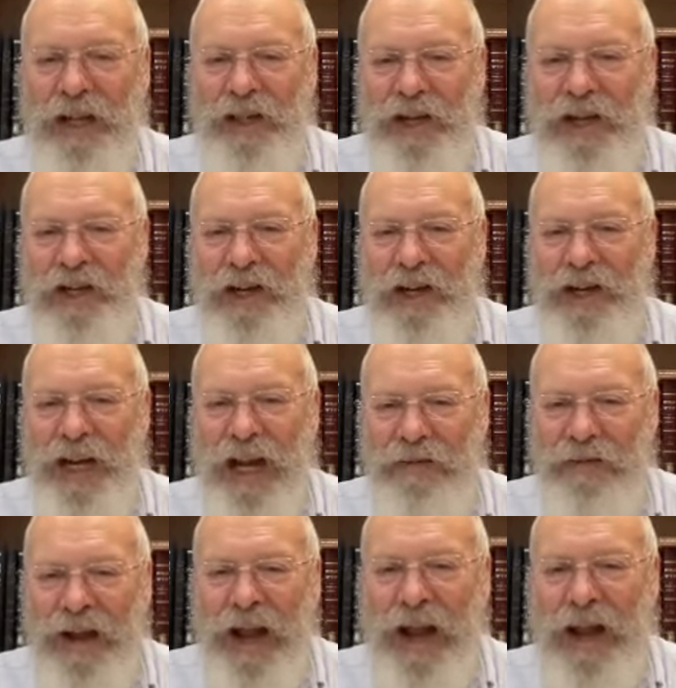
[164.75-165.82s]
that you don't
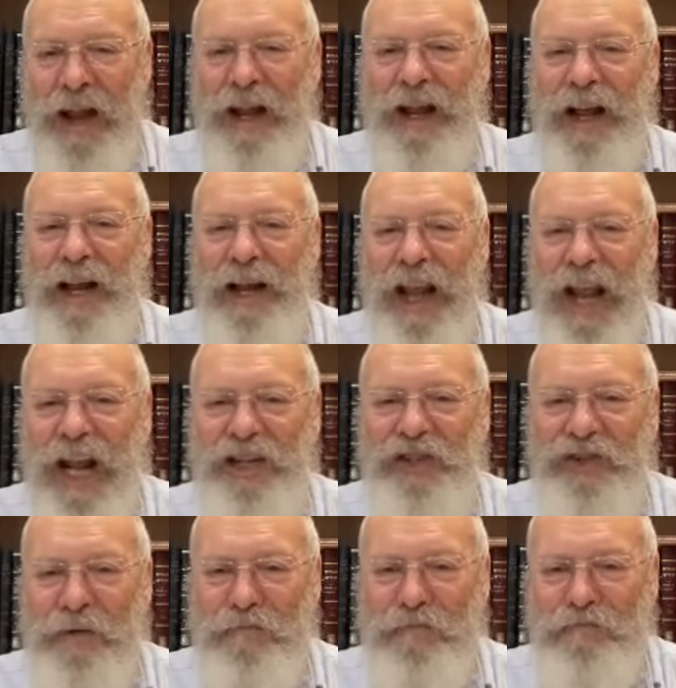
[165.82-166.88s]
have an
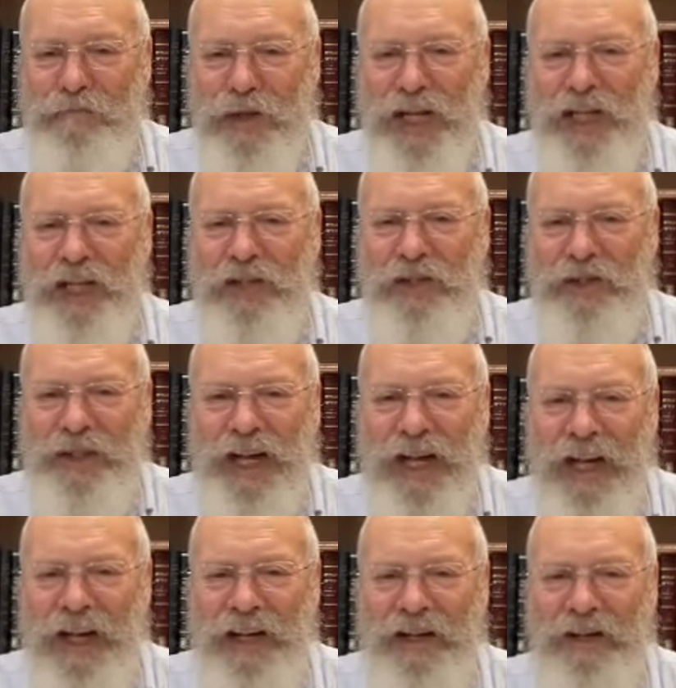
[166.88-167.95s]
extra minute in your
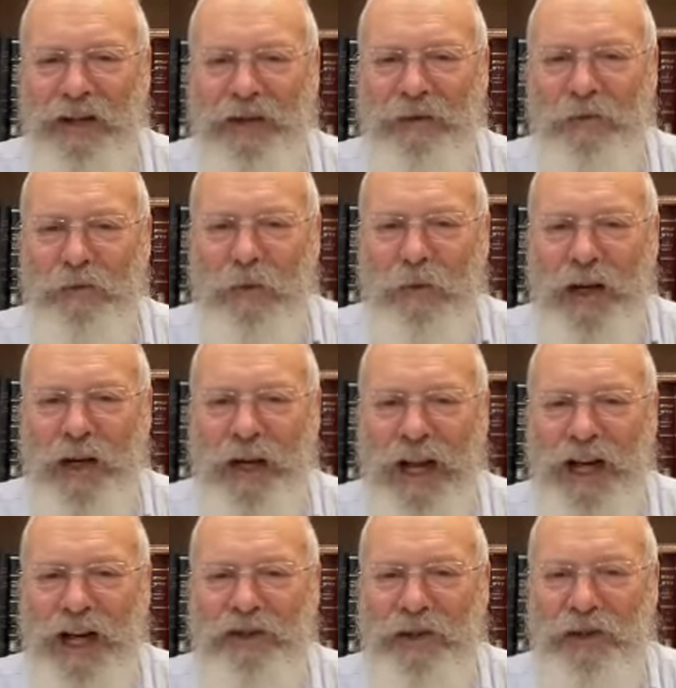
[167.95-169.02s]
day, not one
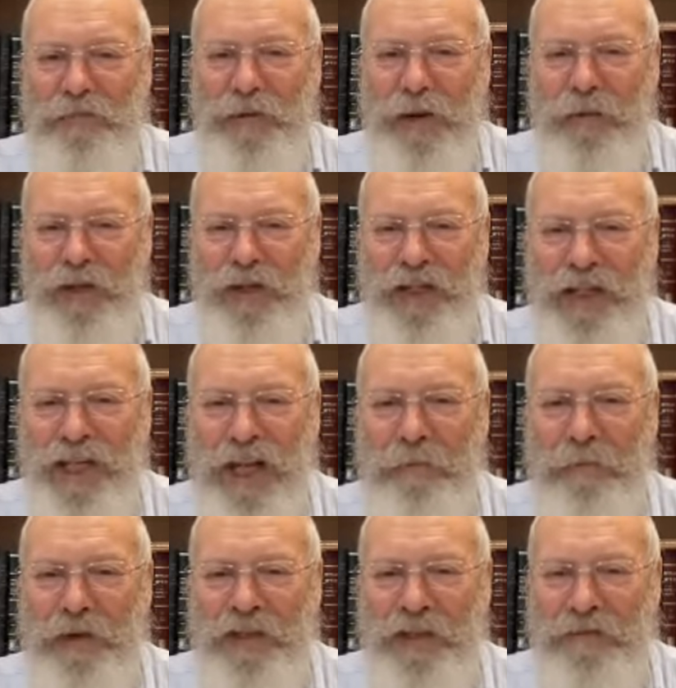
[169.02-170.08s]
extra moment.
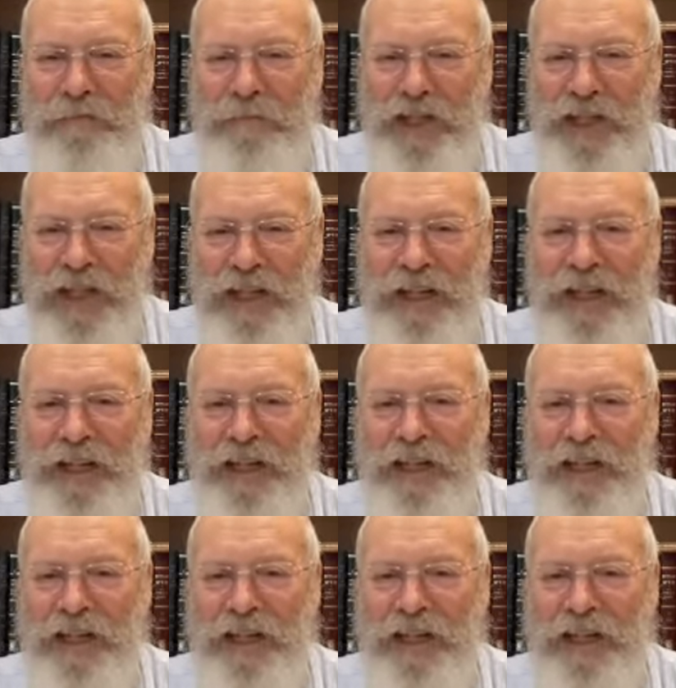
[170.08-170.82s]
Keep yourself busy.